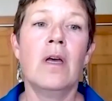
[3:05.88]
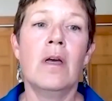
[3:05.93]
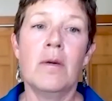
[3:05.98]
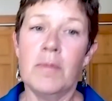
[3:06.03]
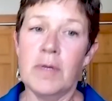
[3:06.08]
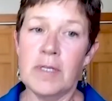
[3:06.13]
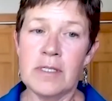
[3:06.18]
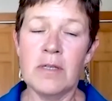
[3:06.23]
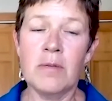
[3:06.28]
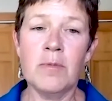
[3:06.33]

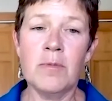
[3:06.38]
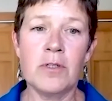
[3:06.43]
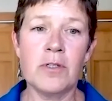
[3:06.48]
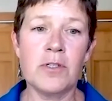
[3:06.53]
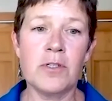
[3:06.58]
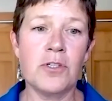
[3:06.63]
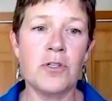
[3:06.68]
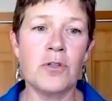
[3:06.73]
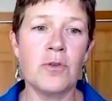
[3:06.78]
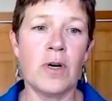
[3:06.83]
Similar
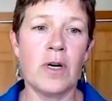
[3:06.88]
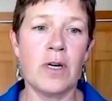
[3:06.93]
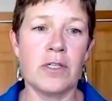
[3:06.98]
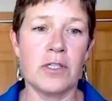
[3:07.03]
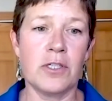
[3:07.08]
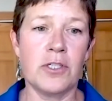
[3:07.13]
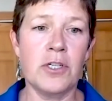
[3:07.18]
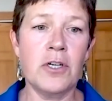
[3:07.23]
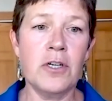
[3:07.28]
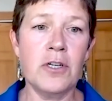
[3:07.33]
to our
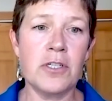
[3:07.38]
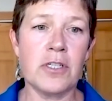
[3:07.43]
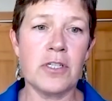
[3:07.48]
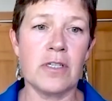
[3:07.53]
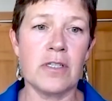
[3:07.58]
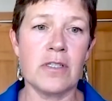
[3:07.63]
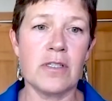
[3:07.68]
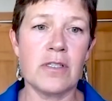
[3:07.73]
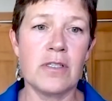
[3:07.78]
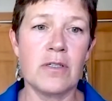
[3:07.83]

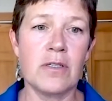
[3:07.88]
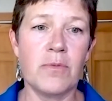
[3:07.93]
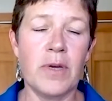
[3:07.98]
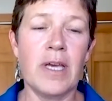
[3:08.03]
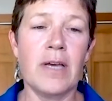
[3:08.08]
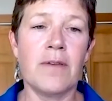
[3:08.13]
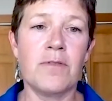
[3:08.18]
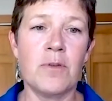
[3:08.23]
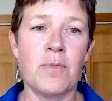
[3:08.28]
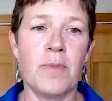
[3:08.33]
detergents, we
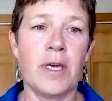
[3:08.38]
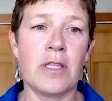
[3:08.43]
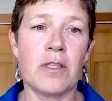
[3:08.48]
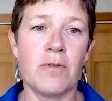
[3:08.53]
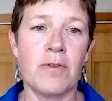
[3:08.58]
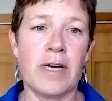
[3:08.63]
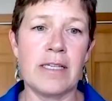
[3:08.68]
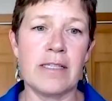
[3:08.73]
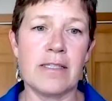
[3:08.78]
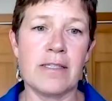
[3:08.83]
have to make the
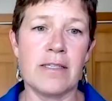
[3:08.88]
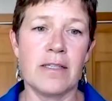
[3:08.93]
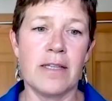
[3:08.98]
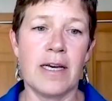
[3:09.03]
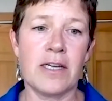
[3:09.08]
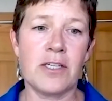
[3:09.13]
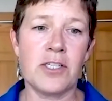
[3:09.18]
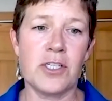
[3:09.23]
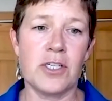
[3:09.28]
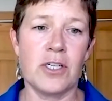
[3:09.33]
right
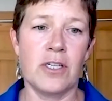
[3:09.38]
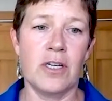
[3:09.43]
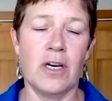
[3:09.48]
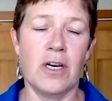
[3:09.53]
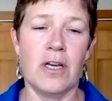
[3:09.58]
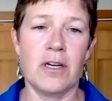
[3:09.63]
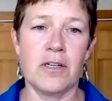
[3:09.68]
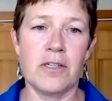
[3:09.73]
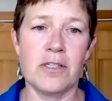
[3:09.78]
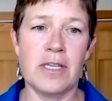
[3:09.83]
selection
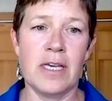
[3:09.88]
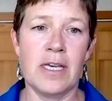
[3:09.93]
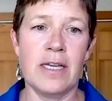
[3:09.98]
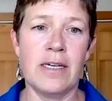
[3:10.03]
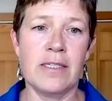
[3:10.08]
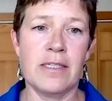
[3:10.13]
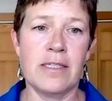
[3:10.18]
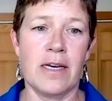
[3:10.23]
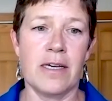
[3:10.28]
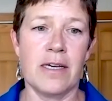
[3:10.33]
on our
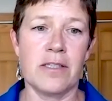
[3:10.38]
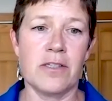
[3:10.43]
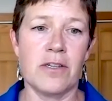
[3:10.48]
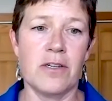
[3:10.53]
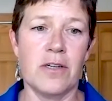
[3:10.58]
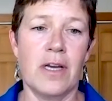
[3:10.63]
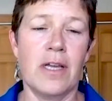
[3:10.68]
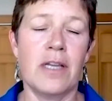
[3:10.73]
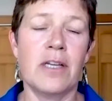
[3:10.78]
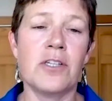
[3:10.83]

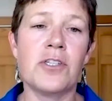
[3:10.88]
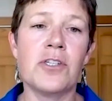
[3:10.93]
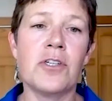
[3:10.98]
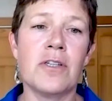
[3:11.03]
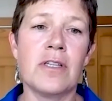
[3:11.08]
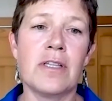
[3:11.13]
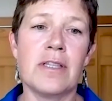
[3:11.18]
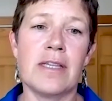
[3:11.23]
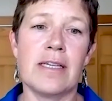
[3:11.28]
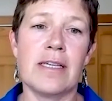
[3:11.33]
sanitizer and ensure
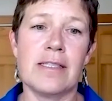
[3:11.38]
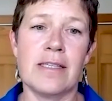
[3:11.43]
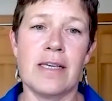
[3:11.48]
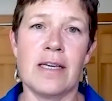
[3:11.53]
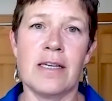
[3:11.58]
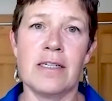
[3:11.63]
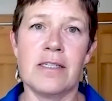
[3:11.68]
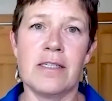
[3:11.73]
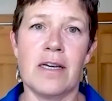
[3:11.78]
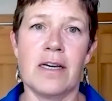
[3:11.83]
that that
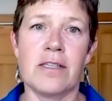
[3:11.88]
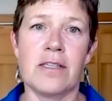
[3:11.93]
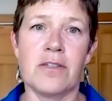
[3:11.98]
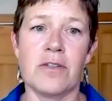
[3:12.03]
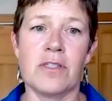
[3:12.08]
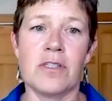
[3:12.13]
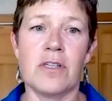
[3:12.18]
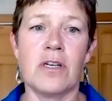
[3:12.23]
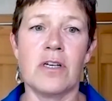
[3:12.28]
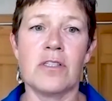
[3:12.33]
sanitizer
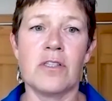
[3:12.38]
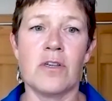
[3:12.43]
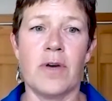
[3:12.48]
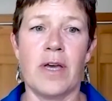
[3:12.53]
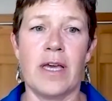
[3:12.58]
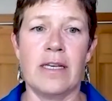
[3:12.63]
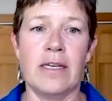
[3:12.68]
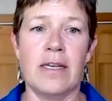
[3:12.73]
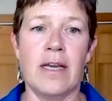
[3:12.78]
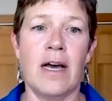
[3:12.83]
is also
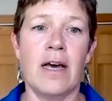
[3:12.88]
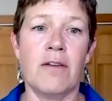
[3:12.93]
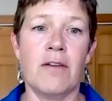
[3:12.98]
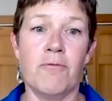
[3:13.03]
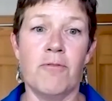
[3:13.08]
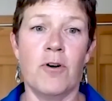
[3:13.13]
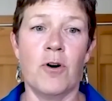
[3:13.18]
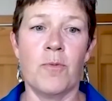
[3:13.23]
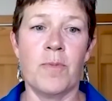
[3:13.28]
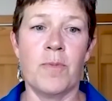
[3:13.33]
a
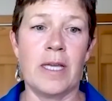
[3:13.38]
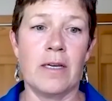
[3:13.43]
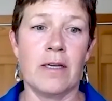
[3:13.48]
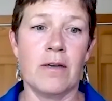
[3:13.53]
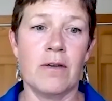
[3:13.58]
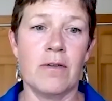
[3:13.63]
non-foaming